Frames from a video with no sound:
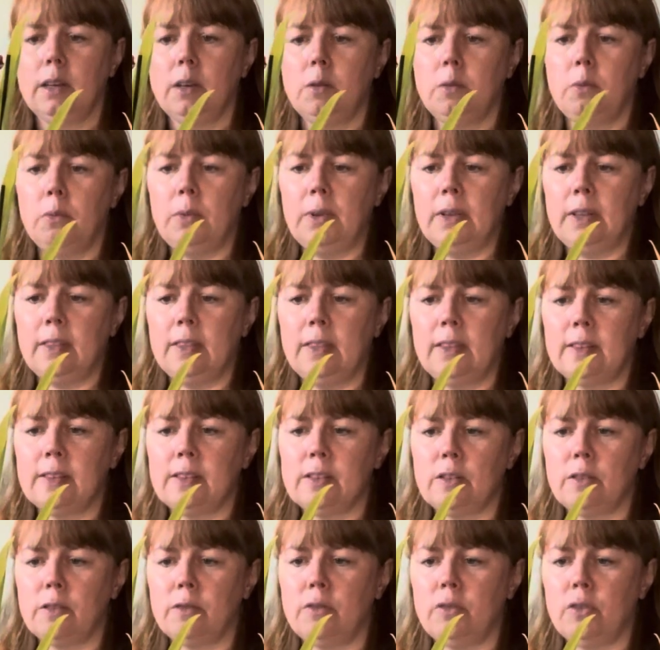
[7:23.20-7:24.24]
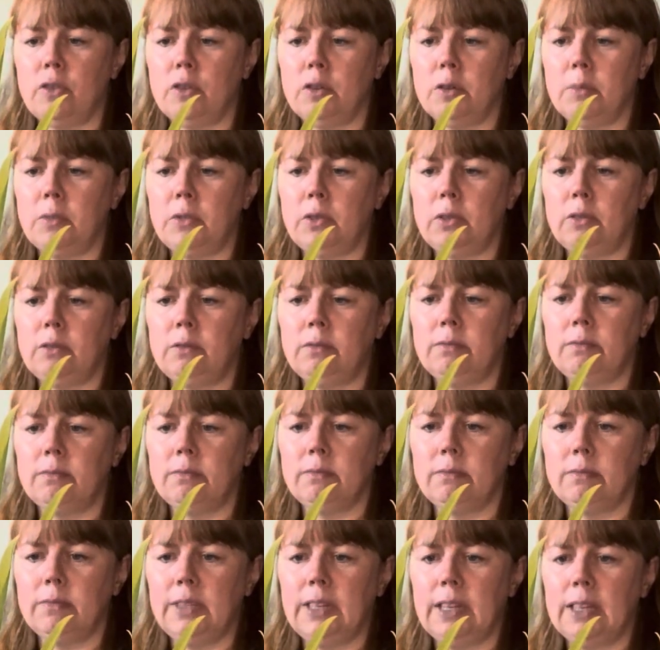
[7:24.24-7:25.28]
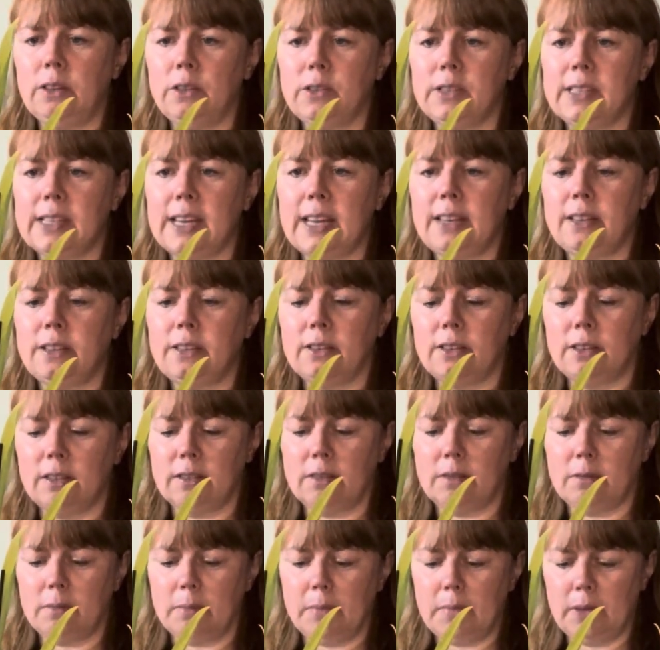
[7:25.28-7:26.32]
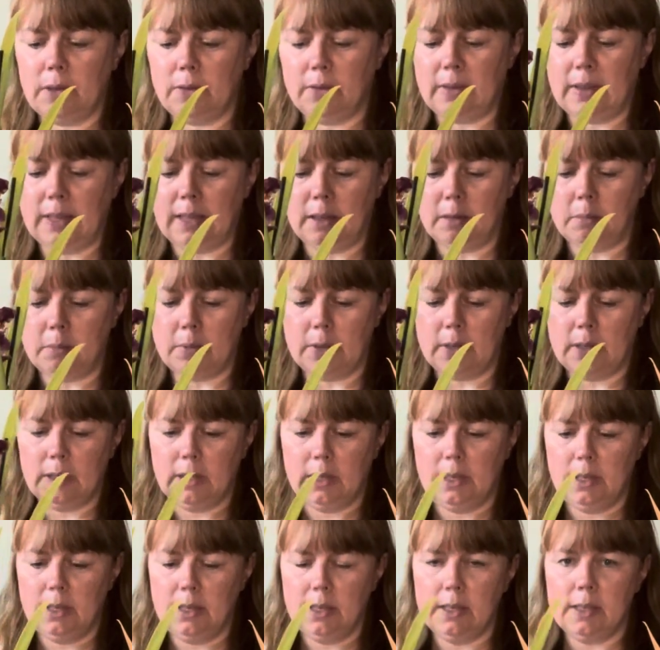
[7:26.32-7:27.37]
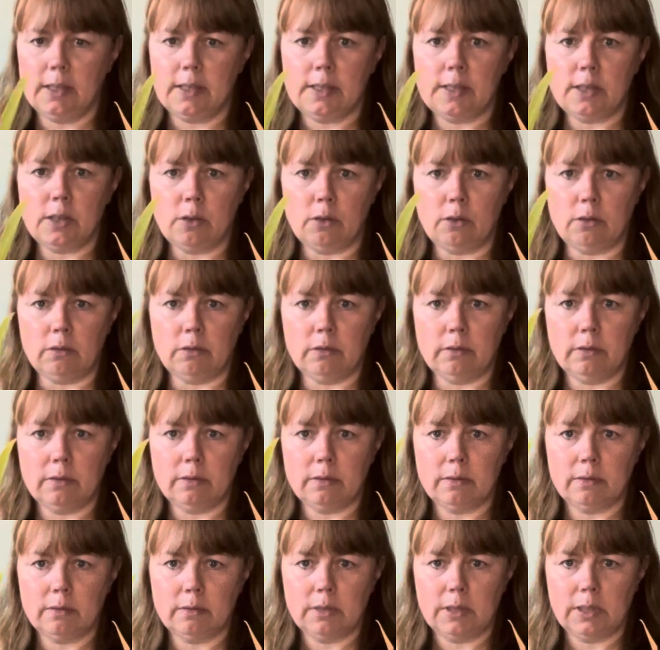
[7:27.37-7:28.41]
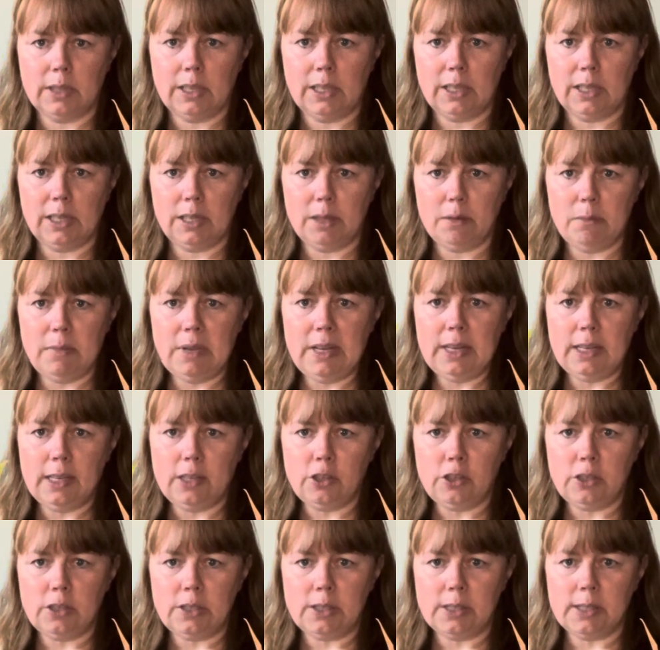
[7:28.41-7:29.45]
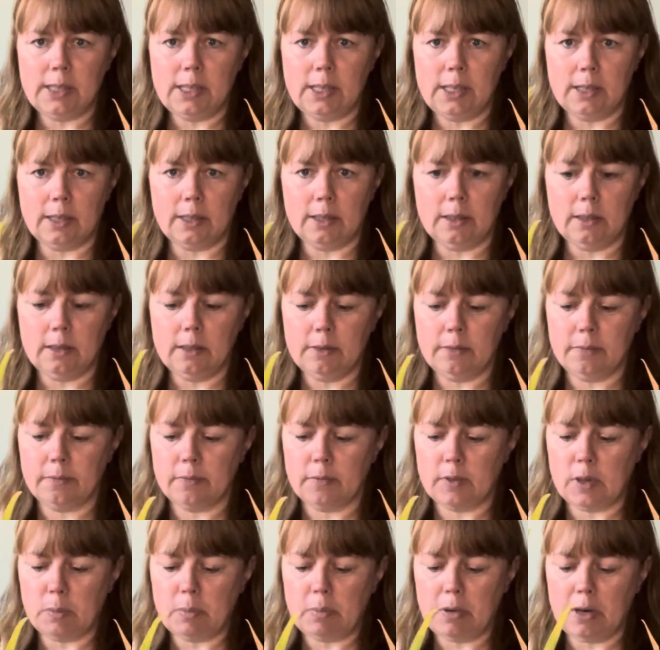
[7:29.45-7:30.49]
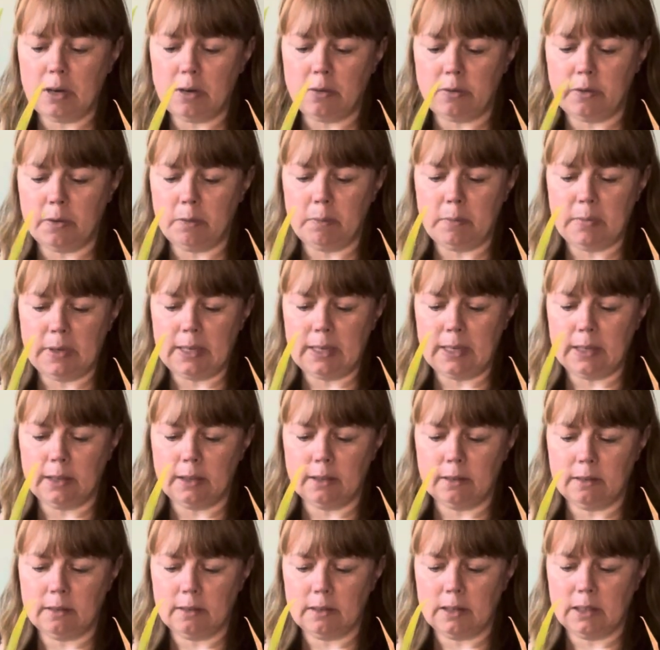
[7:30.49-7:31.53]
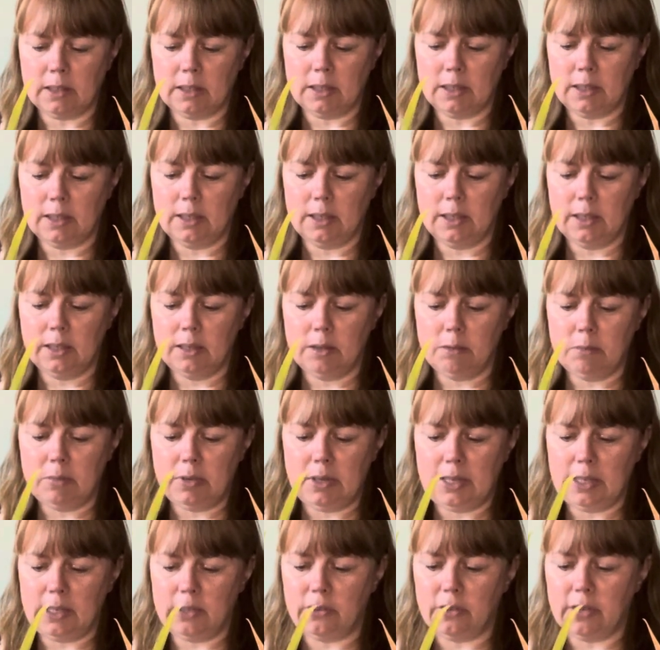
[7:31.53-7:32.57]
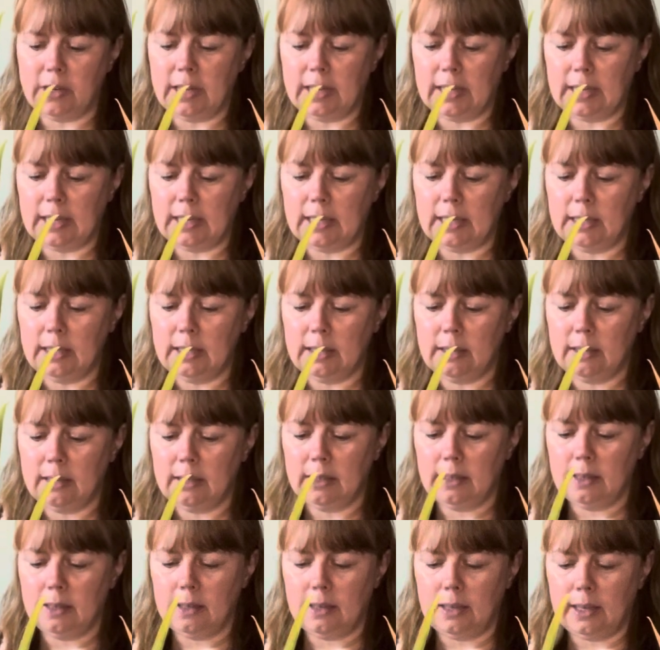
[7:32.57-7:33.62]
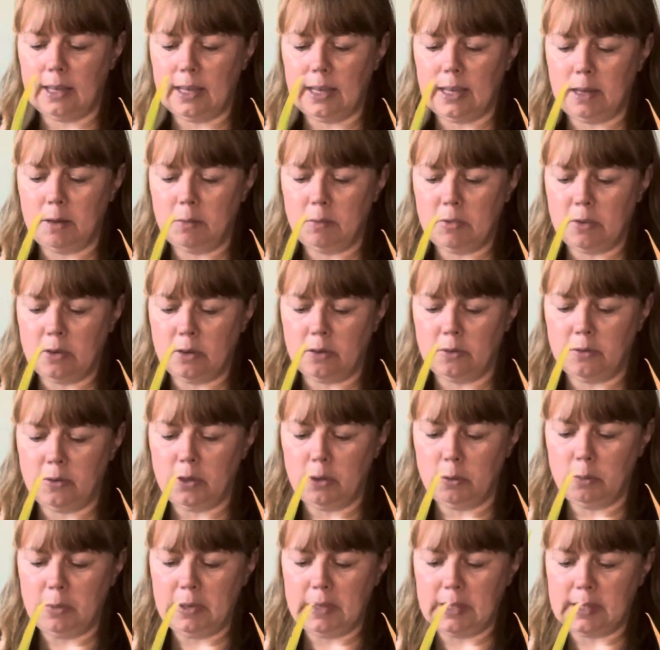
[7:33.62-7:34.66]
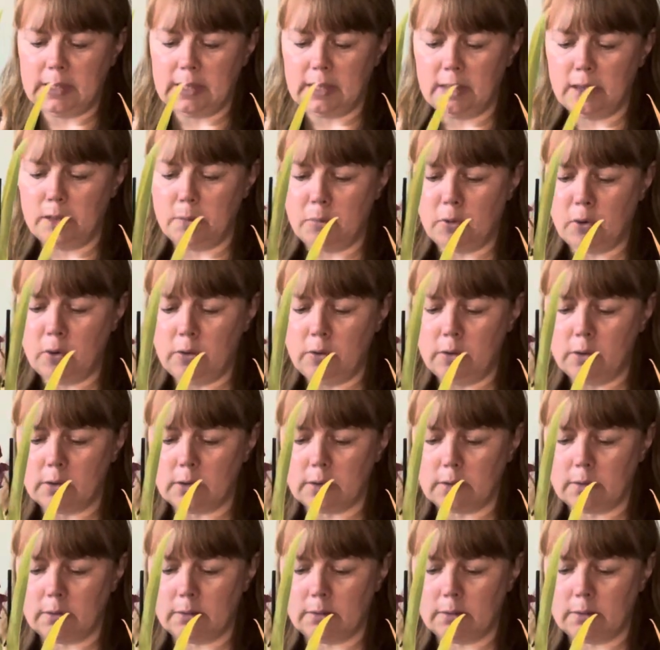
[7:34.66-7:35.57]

with the sort of normal yellow centre and bit of a lip. So main issues here, apart from being pretty dry, we've got a few weeds in the pot.